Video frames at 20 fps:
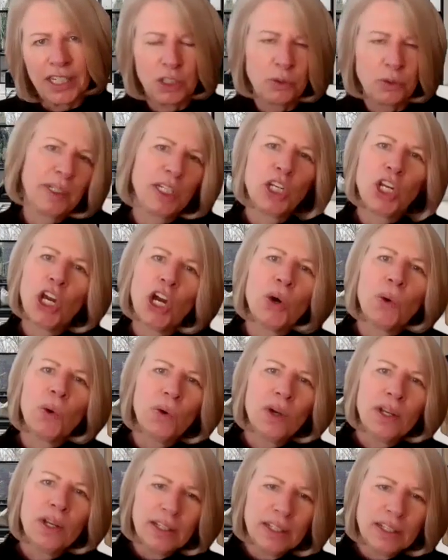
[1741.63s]
And we
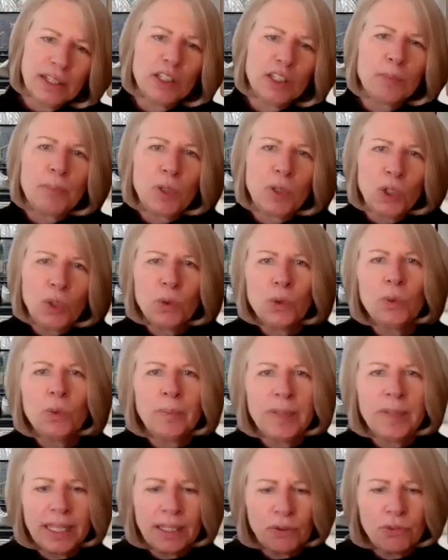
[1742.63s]
know the
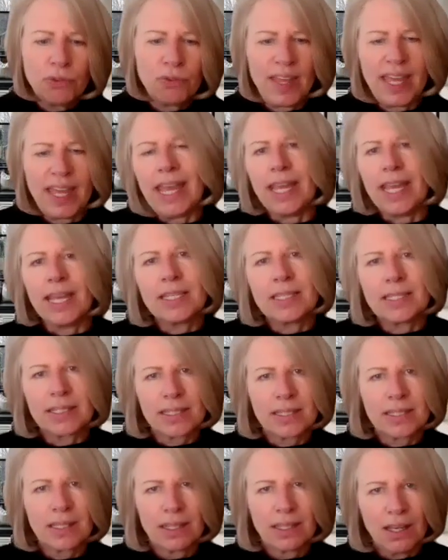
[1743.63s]
blooming
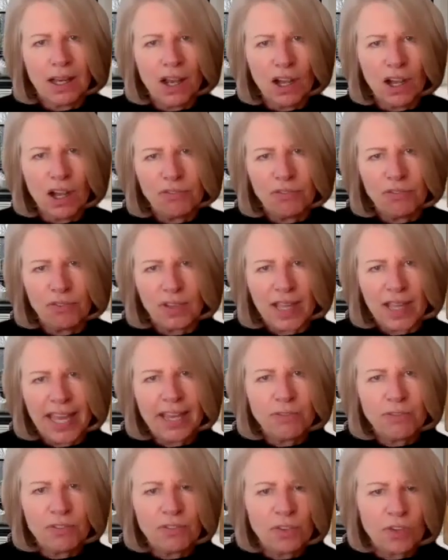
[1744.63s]
phase of
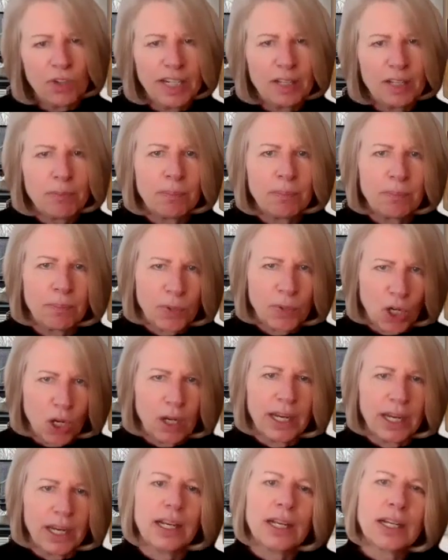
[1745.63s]
every
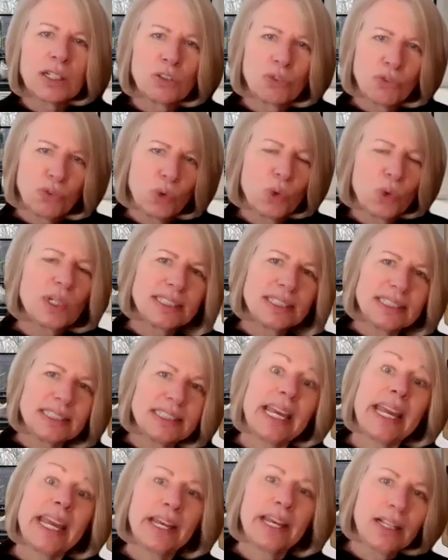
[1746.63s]
product for
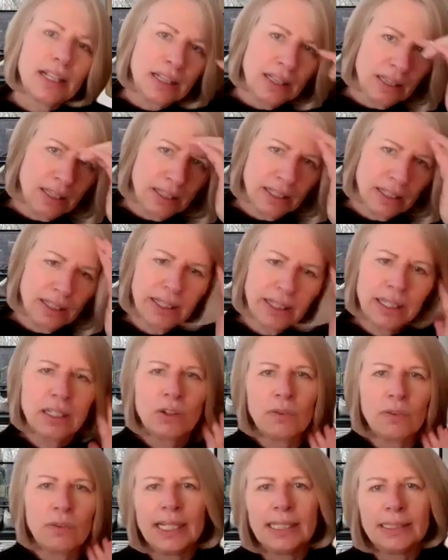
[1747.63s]
sale
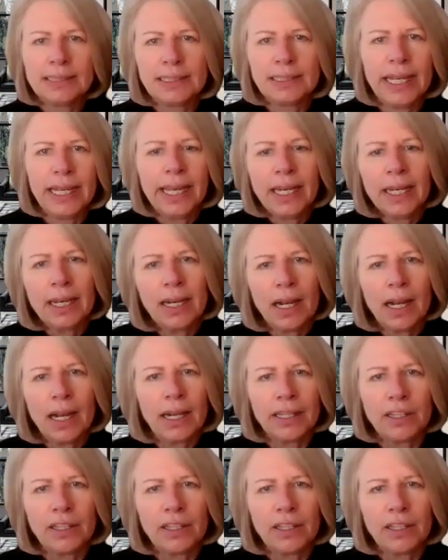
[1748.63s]
in real estate,